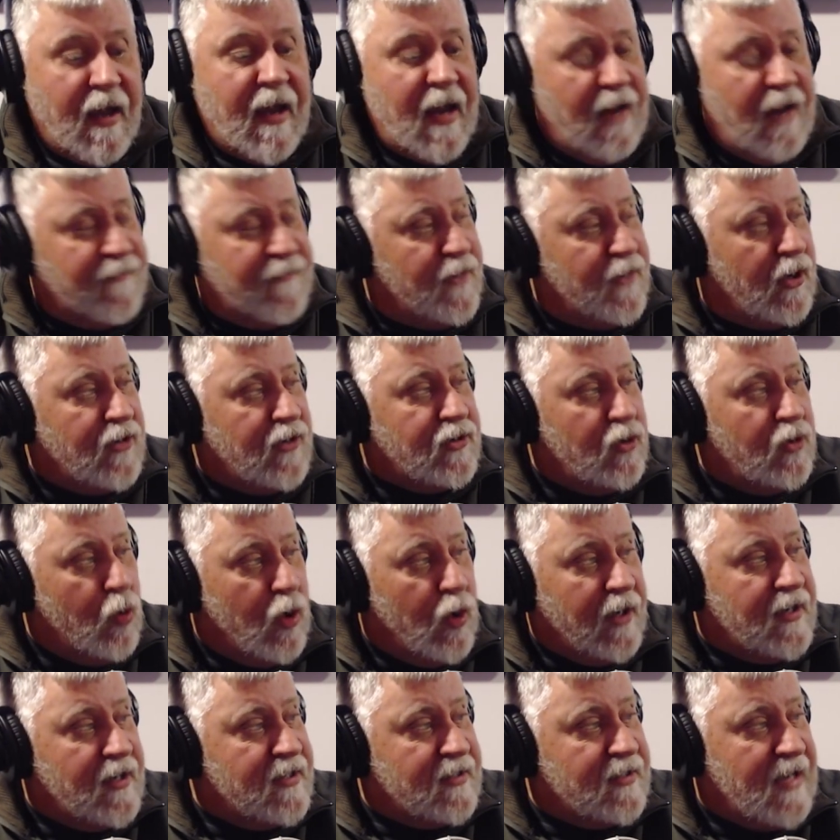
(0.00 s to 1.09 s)
If there's an
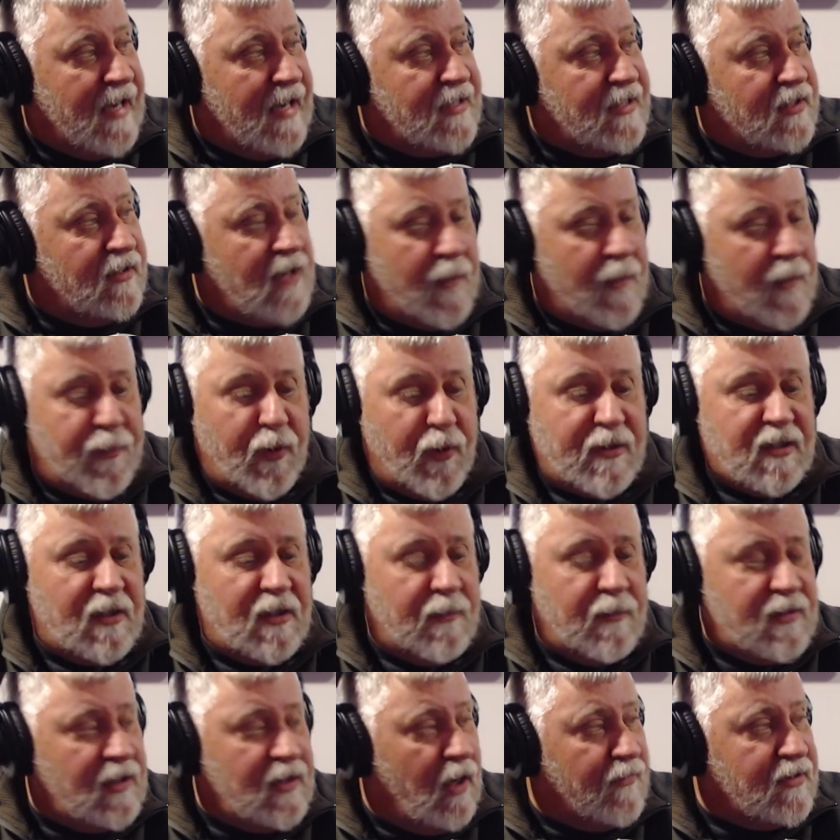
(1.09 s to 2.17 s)
organization that puts
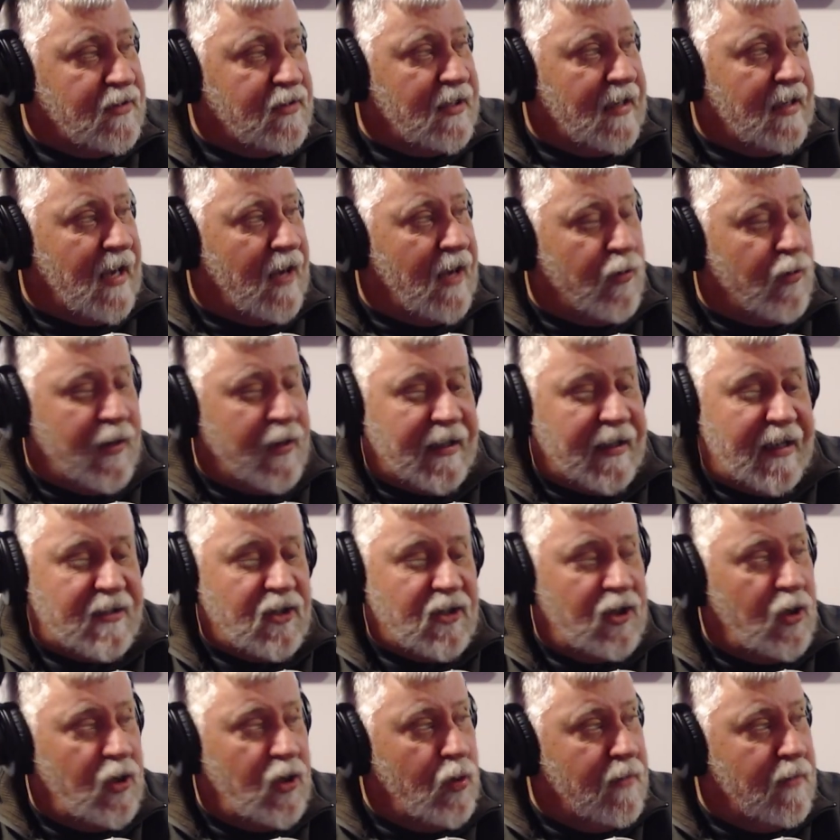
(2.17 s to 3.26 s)
themselves together and gets
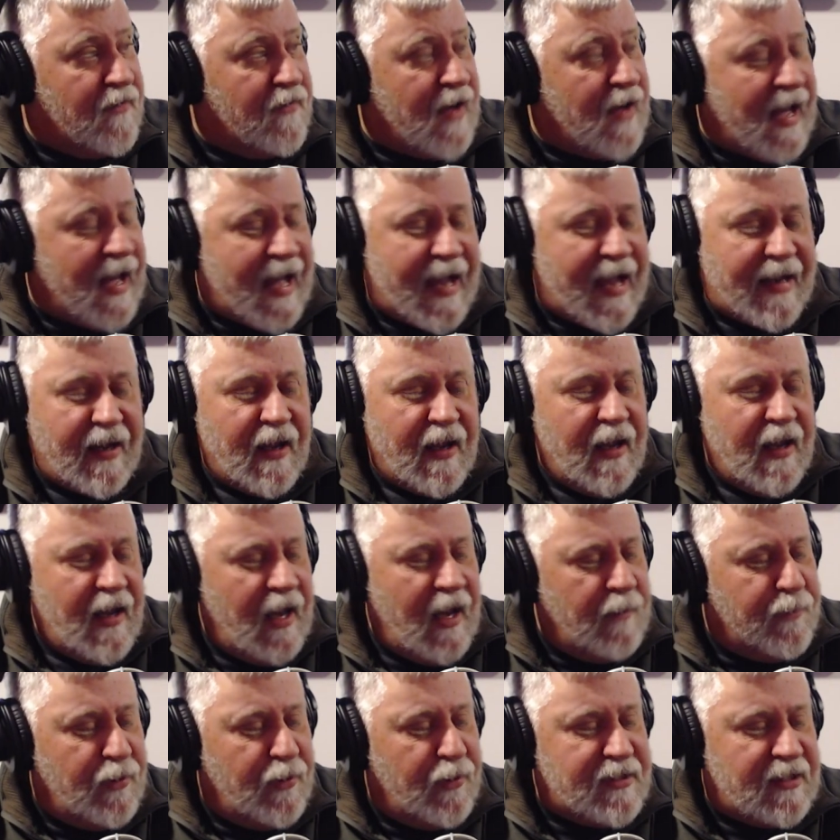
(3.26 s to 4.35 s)
unified
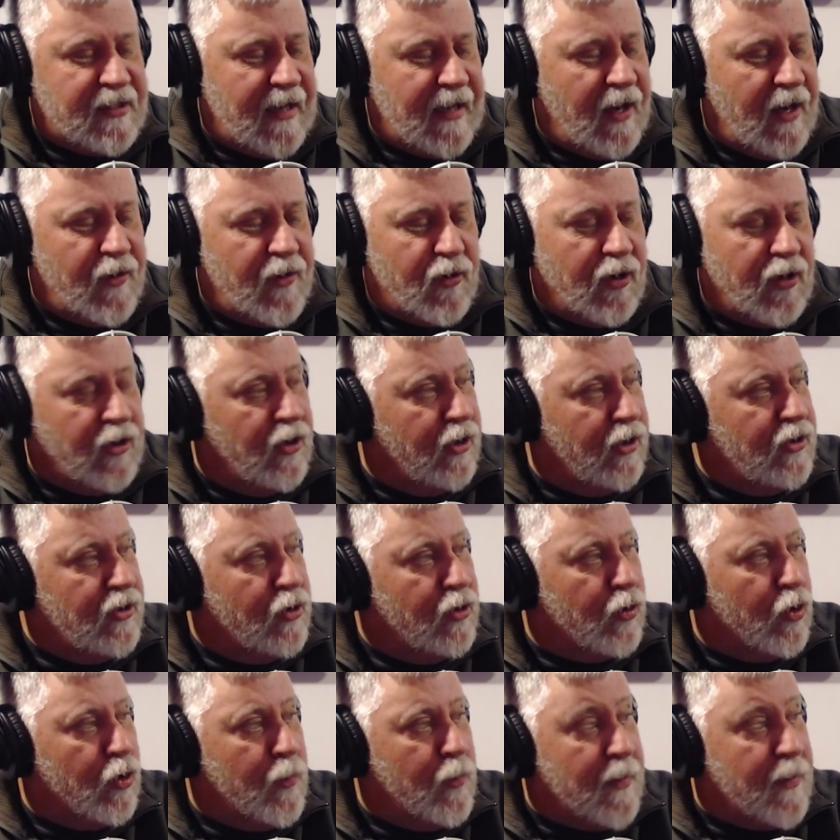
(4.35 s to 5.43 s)
and puts together a good
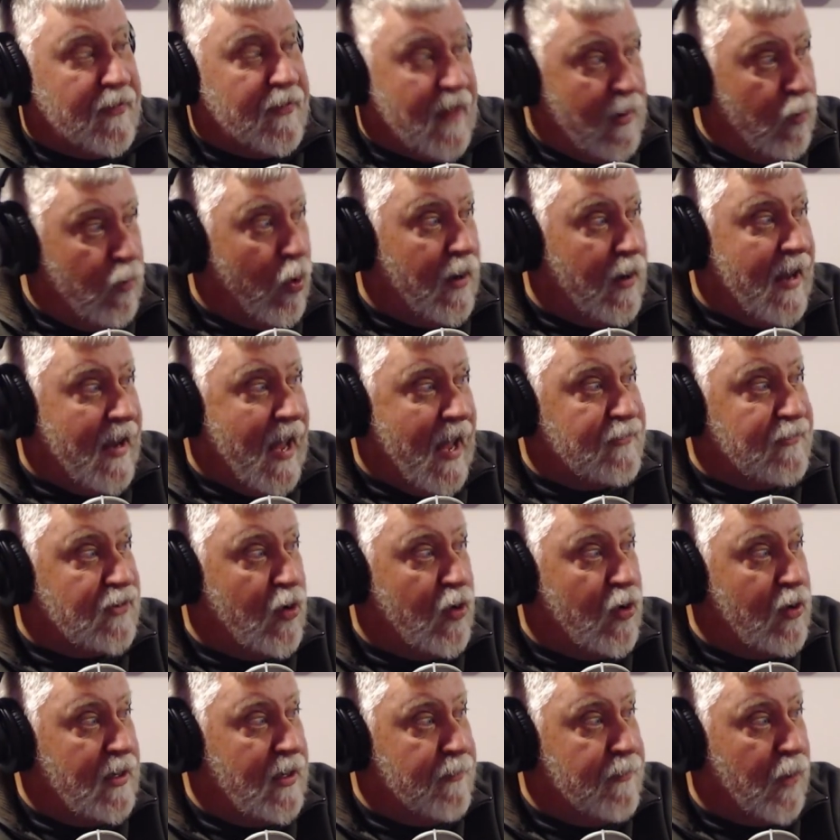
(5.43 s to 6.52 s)
group and they want to have
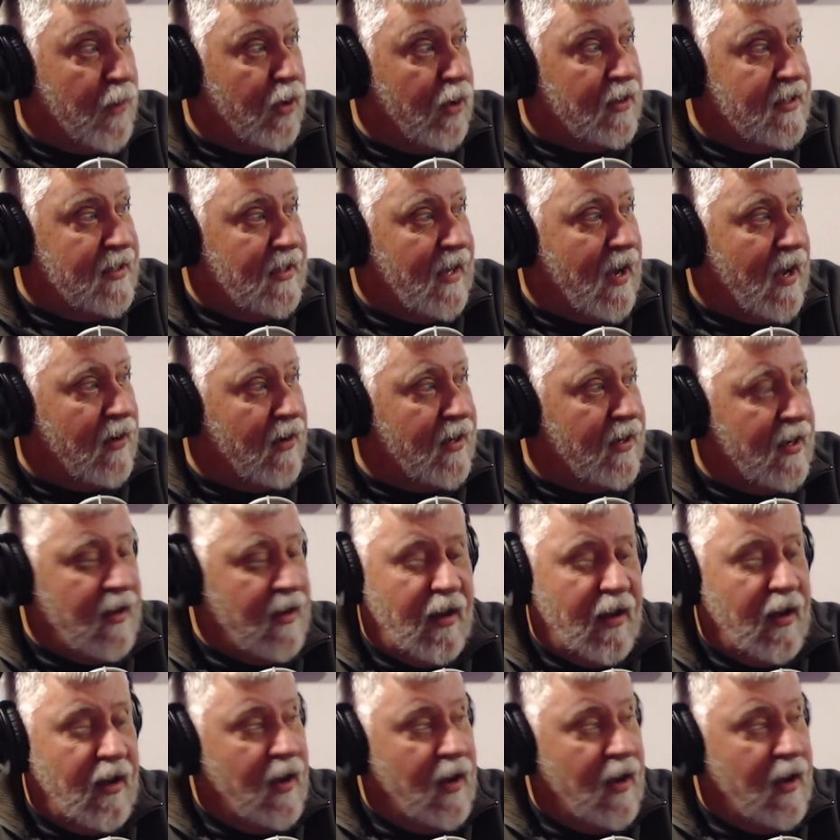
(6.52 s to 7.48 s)
zoning in Berkeley County